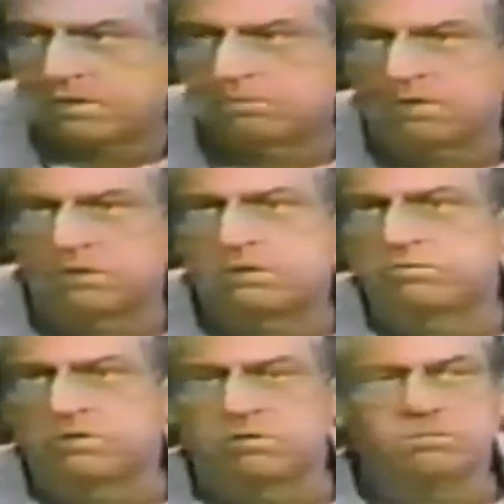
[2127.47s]
both of
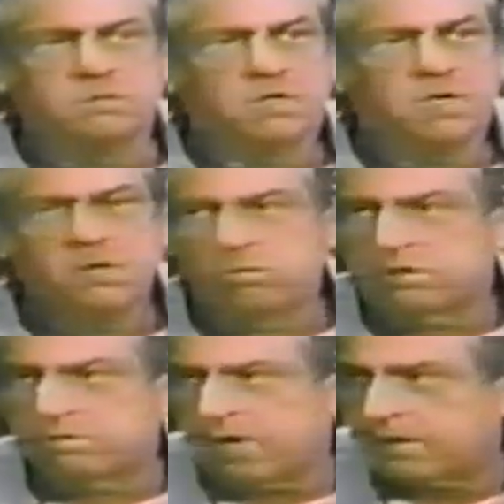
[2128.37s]
whom were
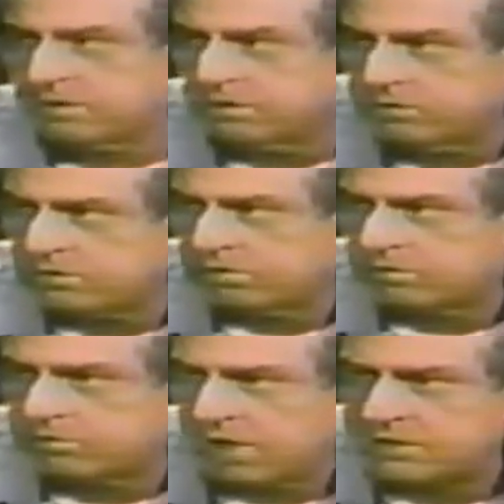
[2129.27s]
directors of the
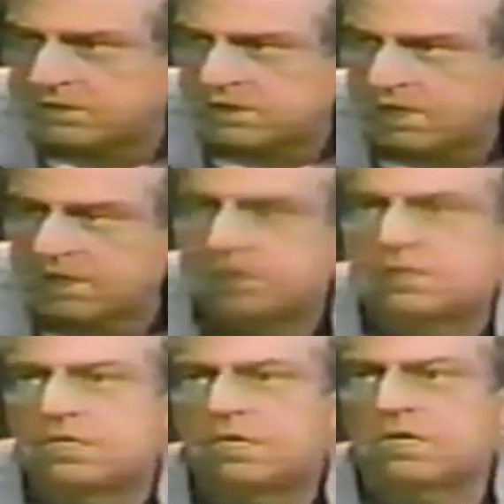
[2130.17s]
Trotskyite
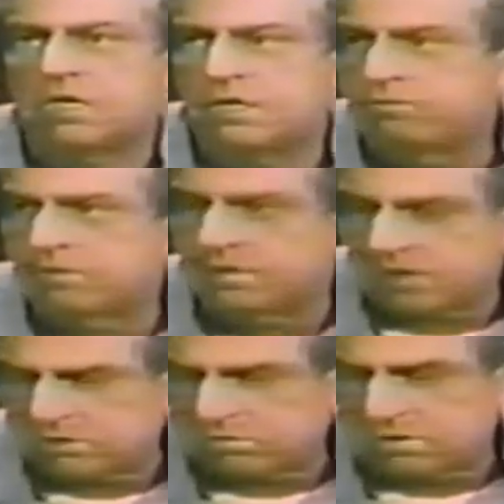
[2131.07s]
League for Industrial